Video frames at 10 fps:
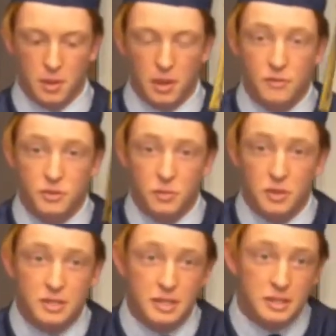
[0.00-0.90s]
If someone
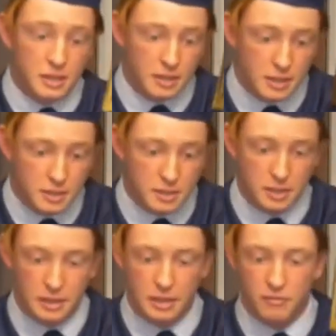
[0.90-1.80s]
is listening to this
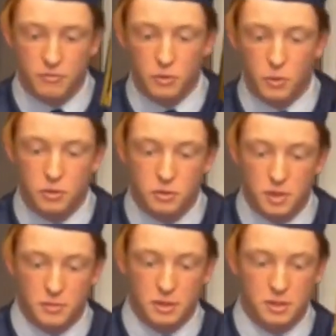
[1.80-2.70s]
and they're going through
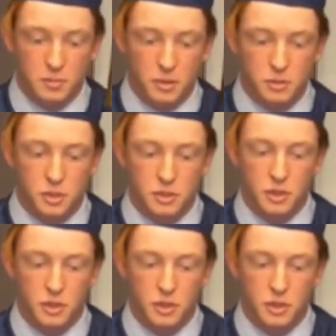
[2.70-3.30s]
something similar, just